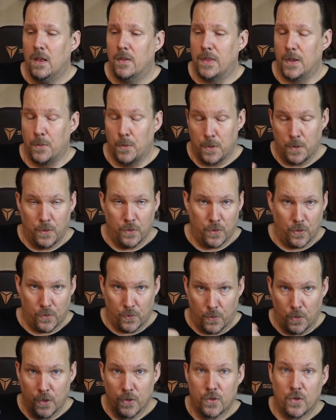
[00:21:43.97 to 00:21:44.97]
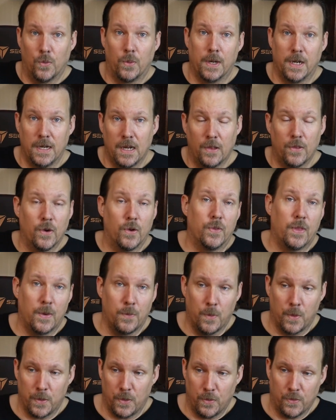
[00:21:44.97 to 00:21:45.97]
They won't use those words to one another. They
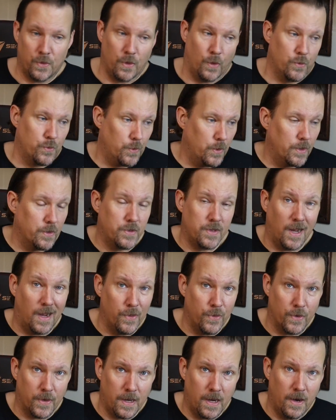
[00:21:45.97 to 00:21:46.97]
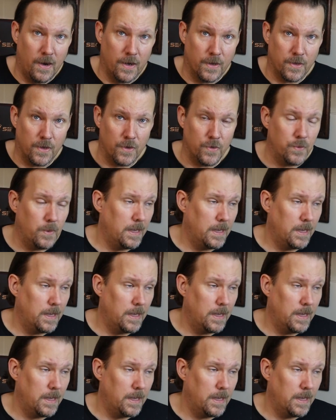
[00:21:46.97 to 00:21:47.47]
won't use those words to other characters.